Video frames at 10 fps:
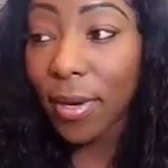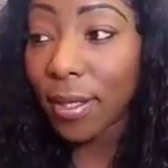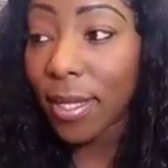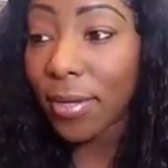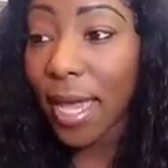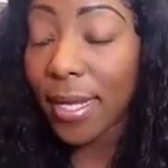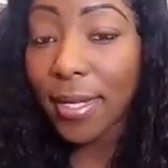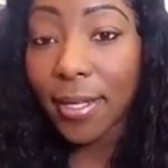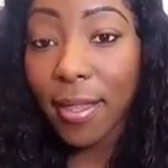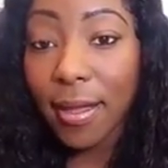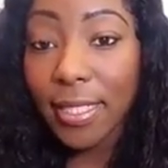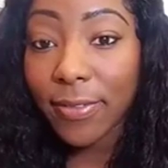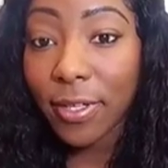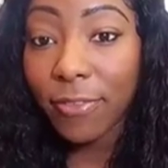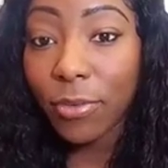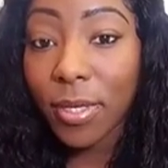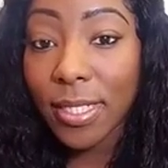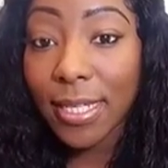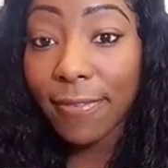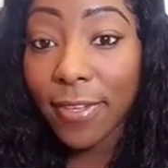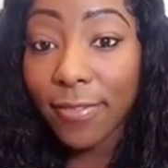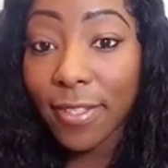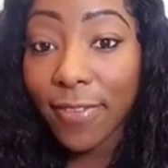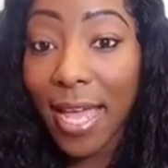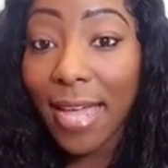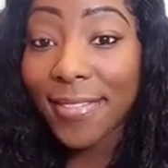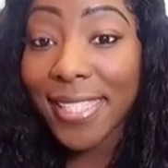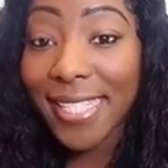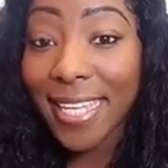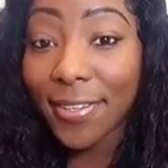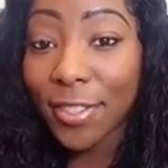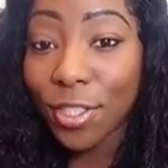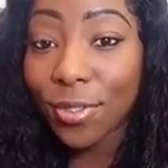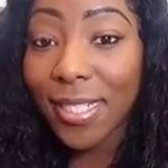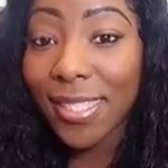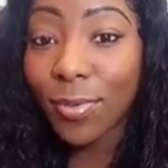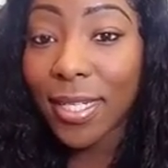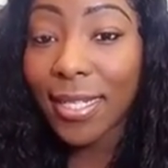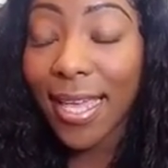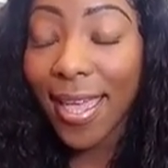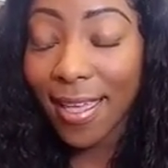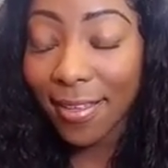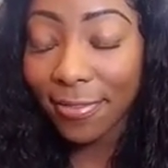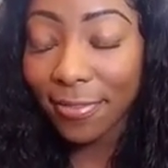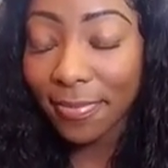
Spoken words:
we are located in Clarksville at 1455 Cedar Street, Suite F.